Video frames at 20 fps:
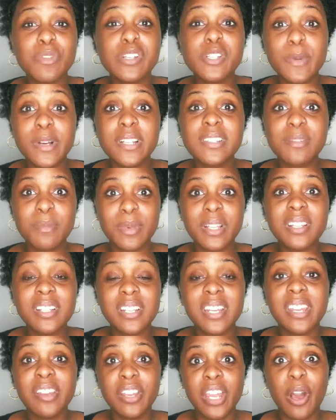
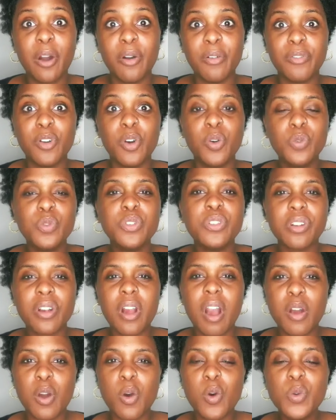responsibility of who
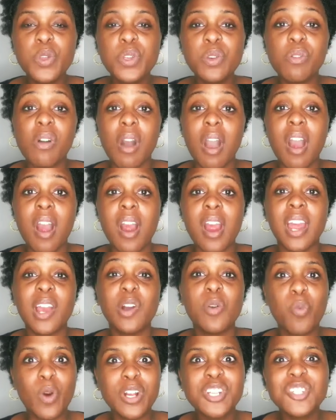you
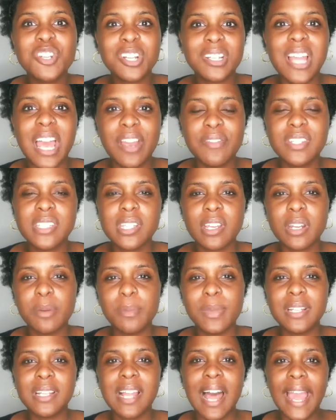are, what your life is going
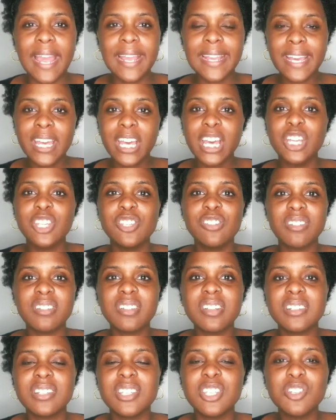to be like.
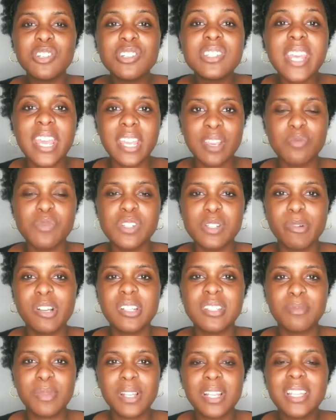You're taking
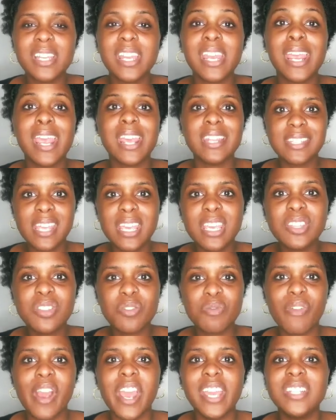responsibility and taking
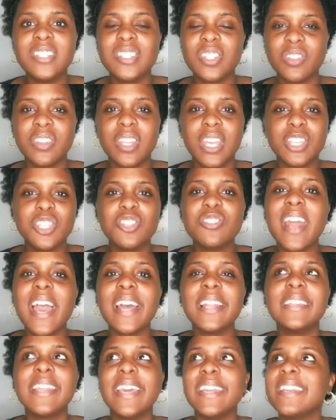the reins on that. You're
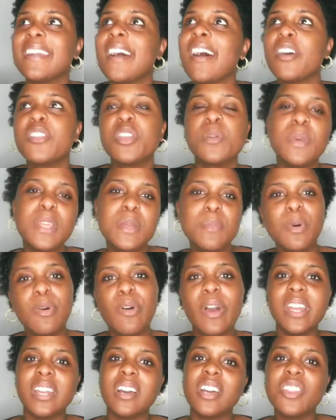not letting other
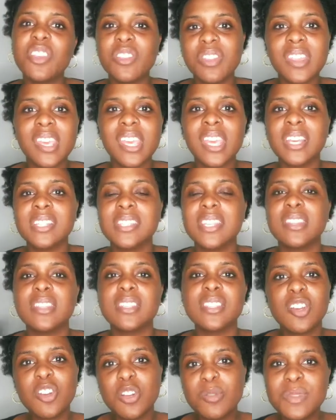people and other things and
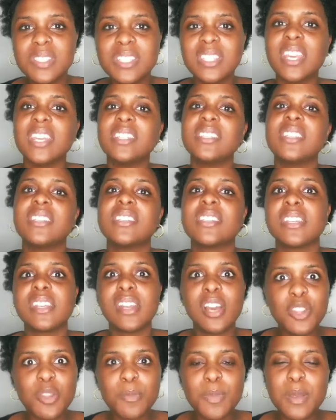the circumstances
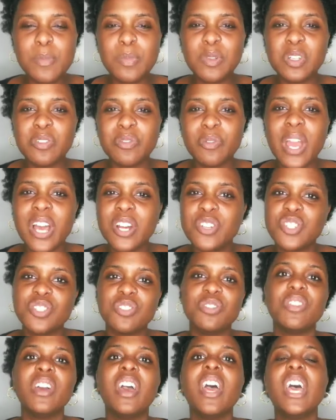and other people around
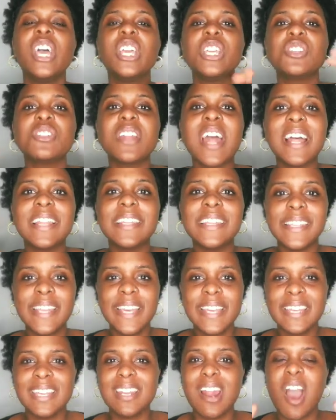you, you're not
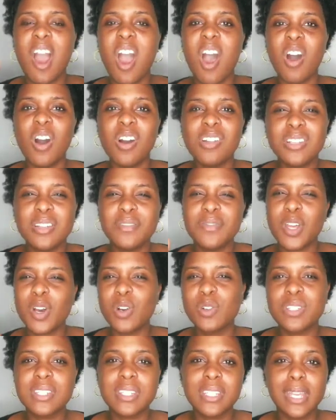letting all of
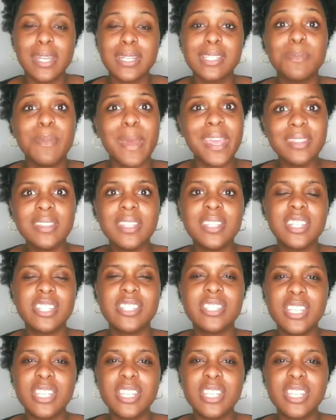those things make the